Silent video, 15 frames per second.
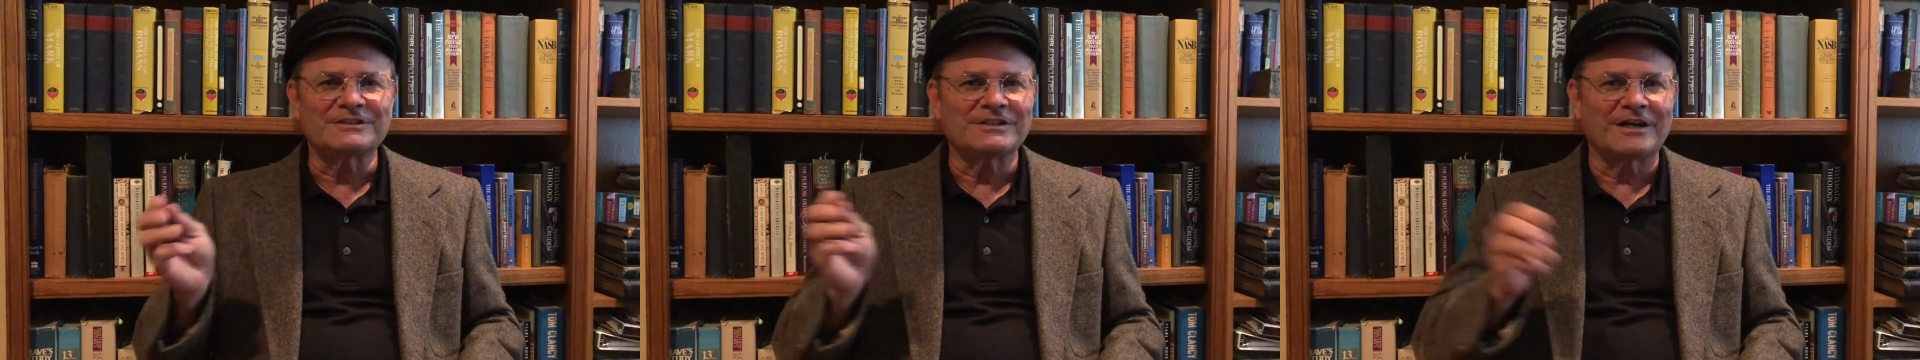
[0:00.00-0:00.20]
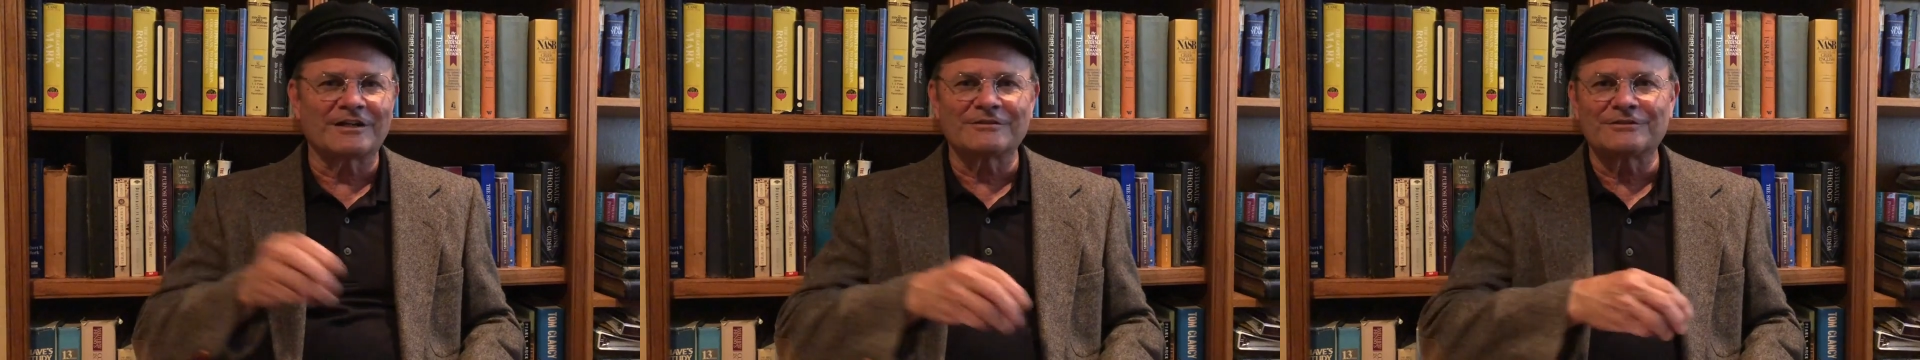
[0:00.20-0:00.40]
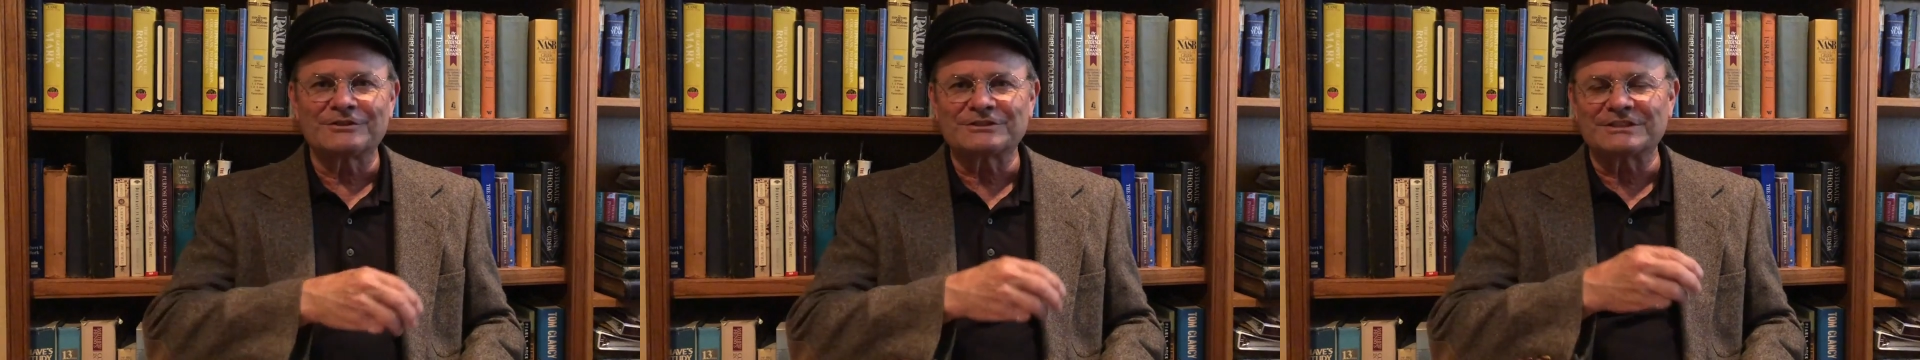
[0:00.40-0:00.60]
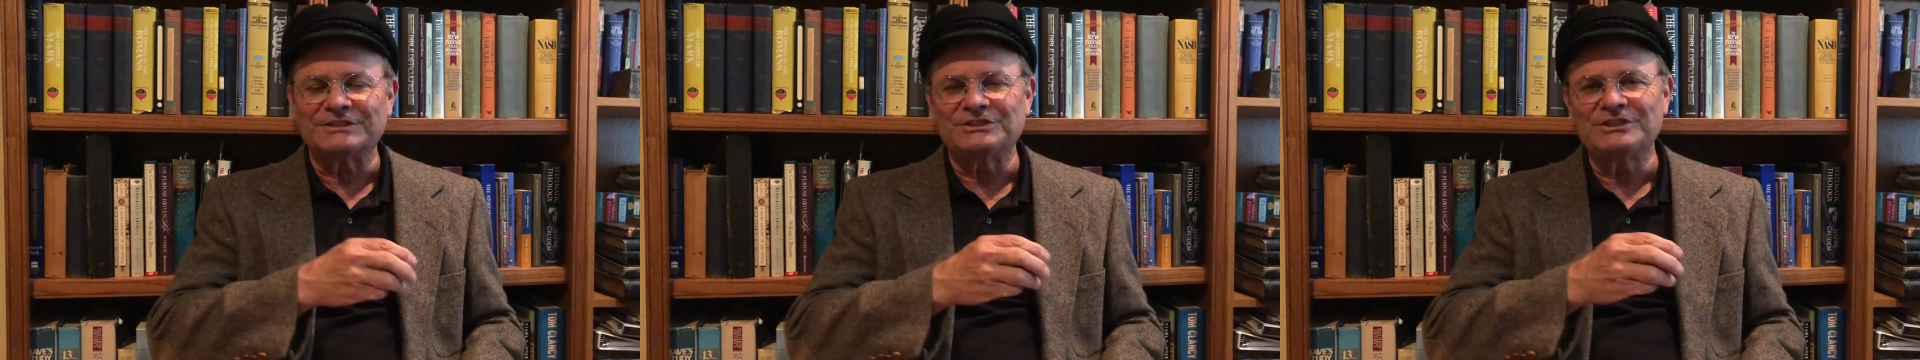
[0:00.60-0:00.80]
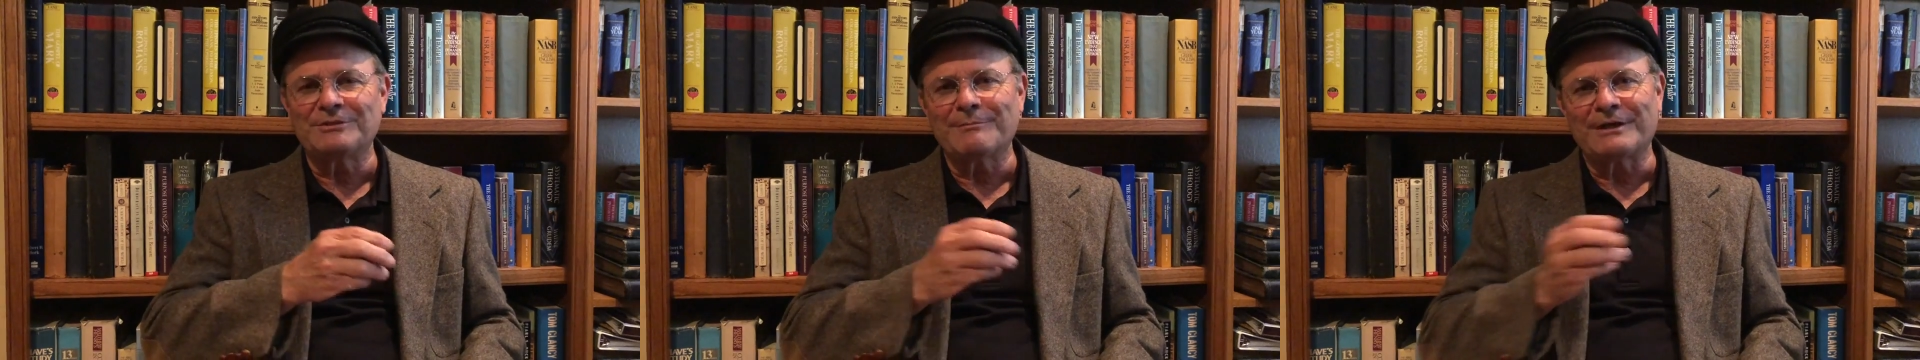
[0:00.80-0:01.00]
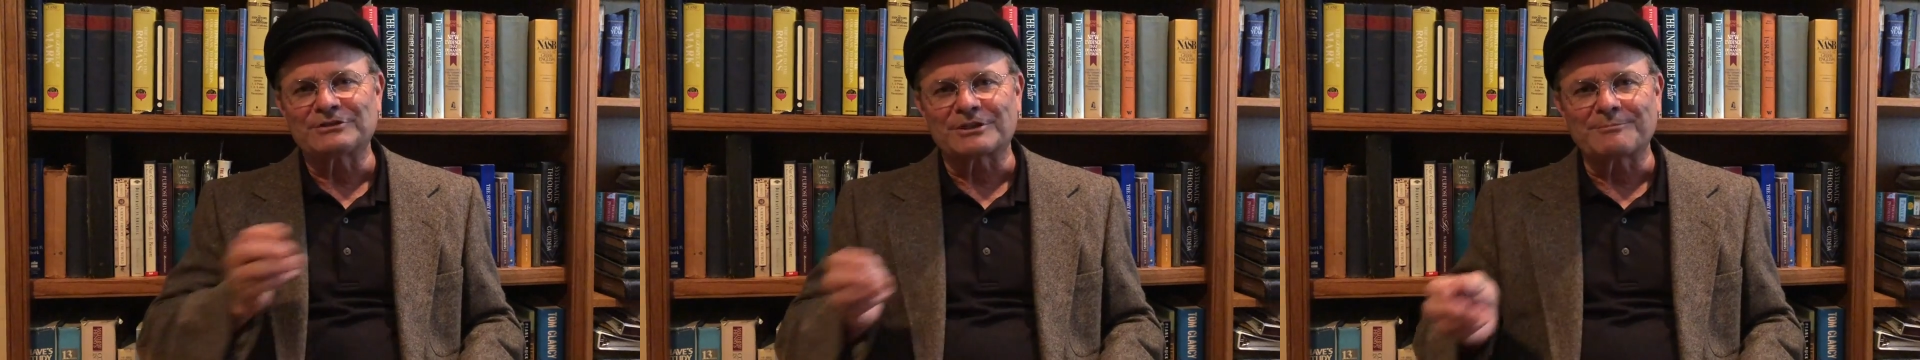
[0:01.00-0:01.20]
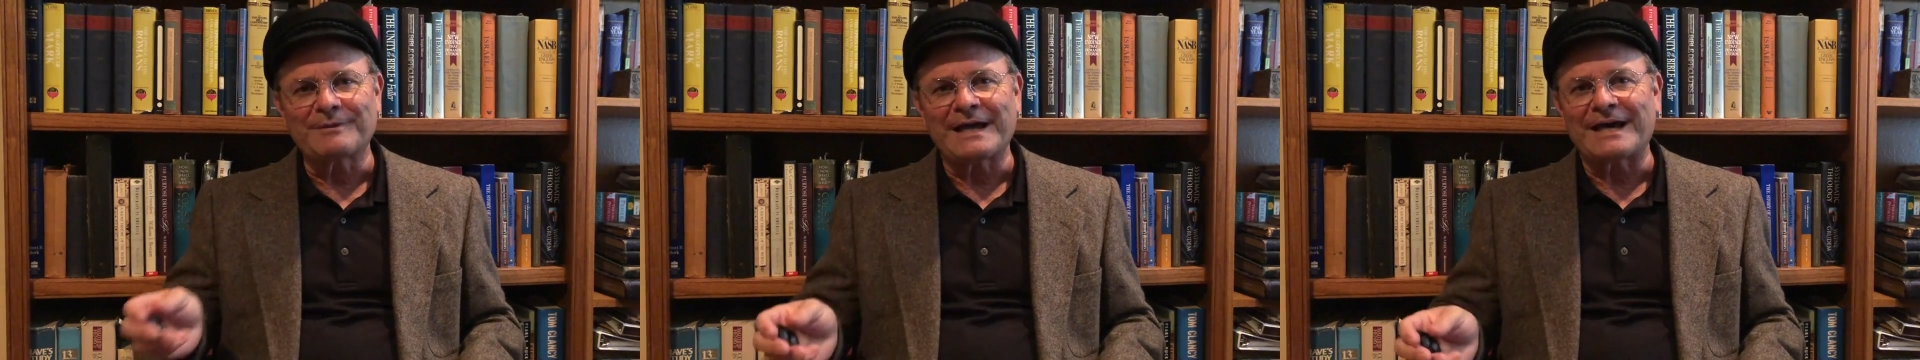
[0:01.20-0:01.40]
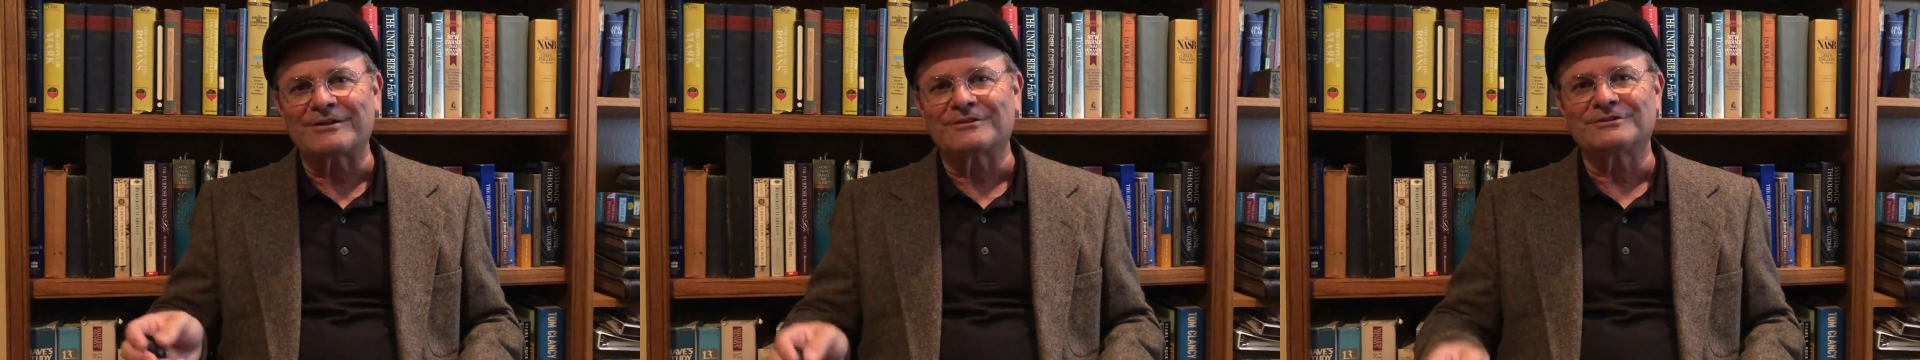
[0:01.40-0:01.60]
colors and geometric
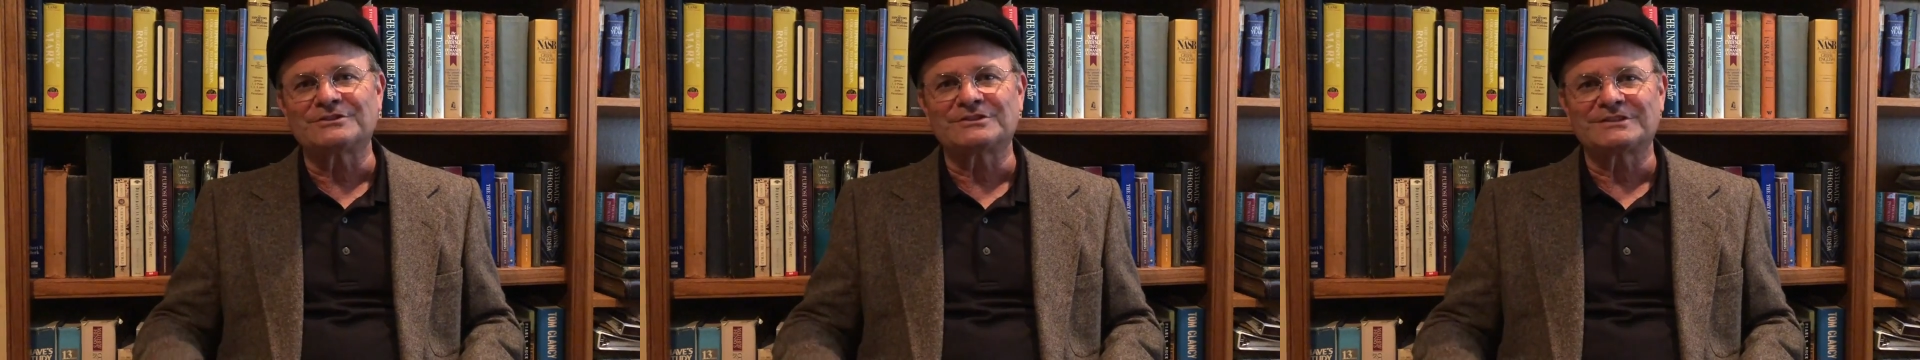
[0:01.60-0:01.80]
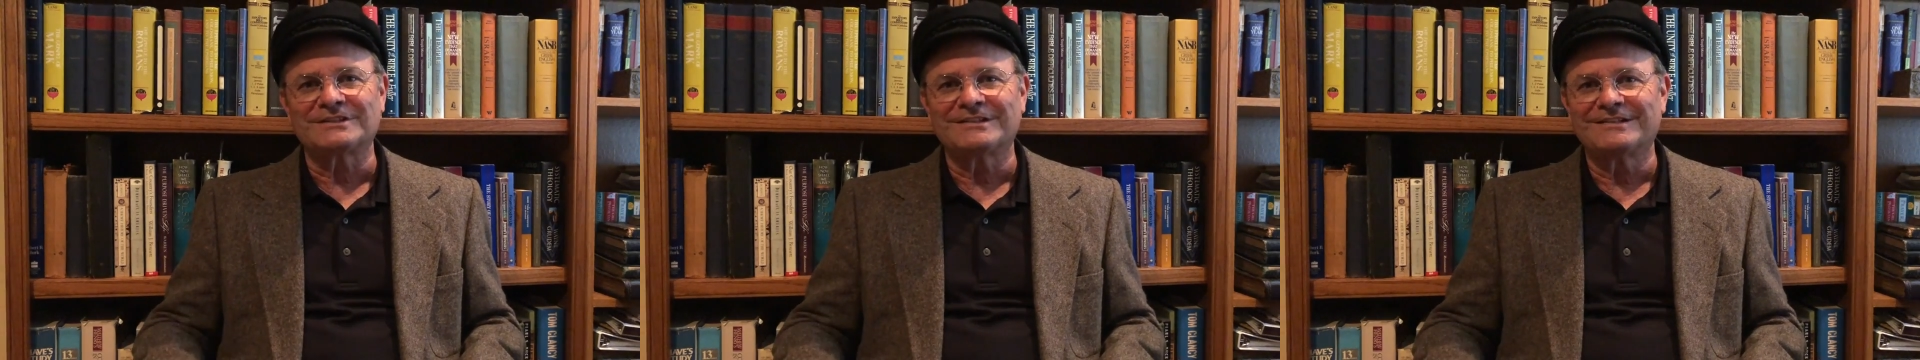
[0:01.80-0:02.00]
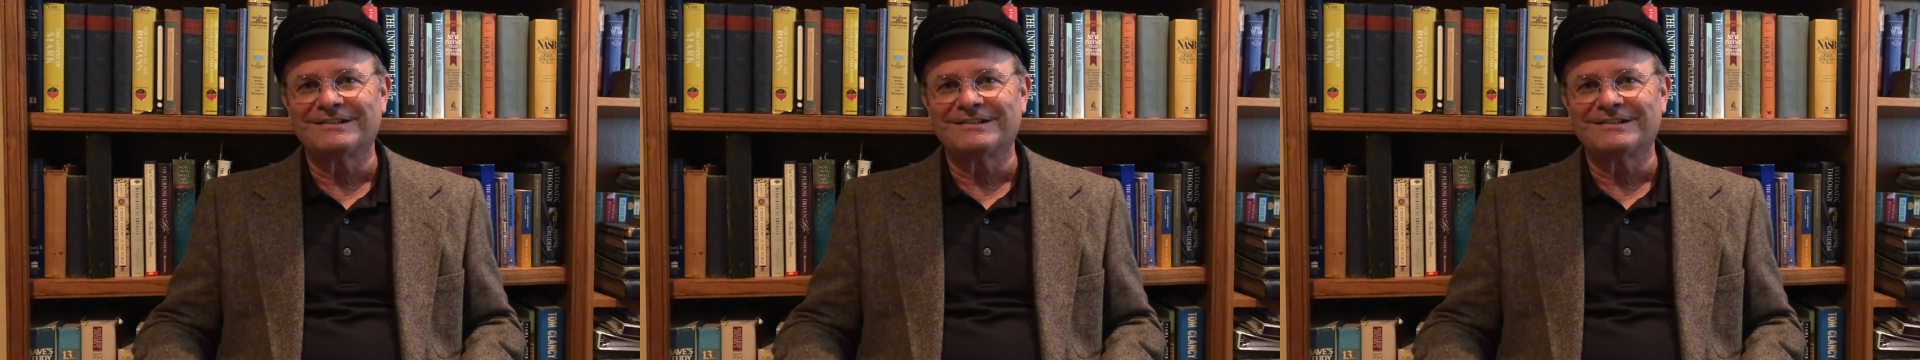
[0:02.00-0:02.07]
patterns?